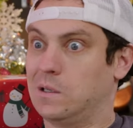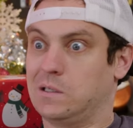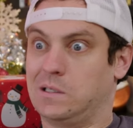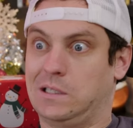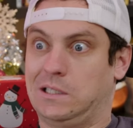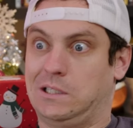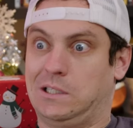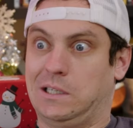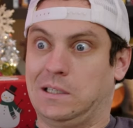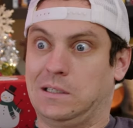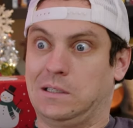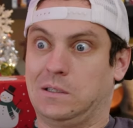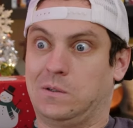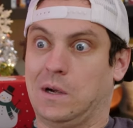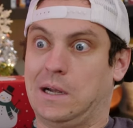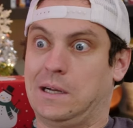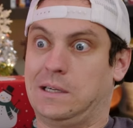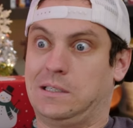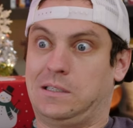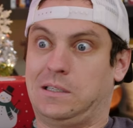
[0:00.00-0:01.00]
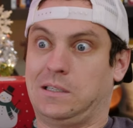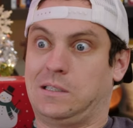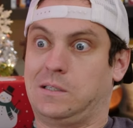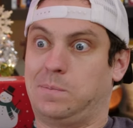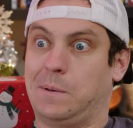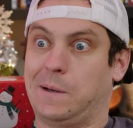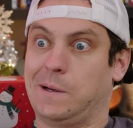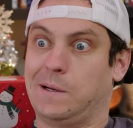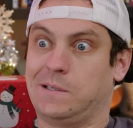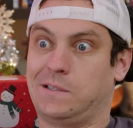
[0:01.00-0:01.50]
was legit the greatest
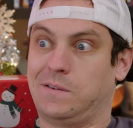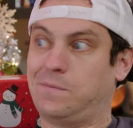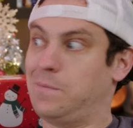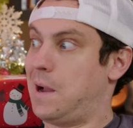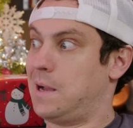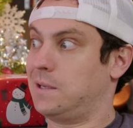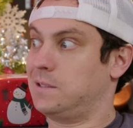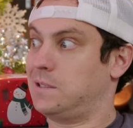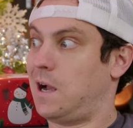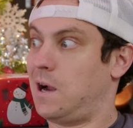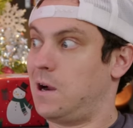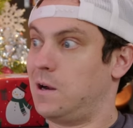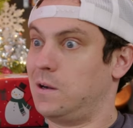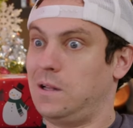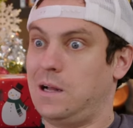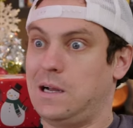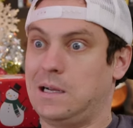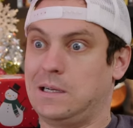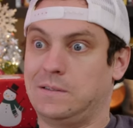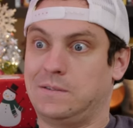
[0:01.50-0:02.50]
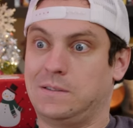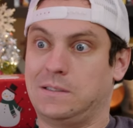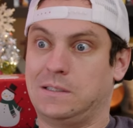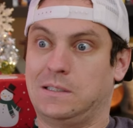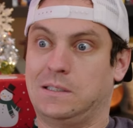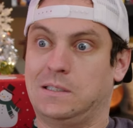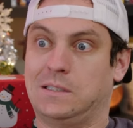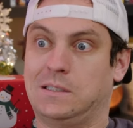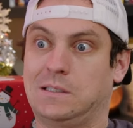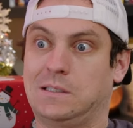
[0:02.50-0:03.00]
experience of my entire life. That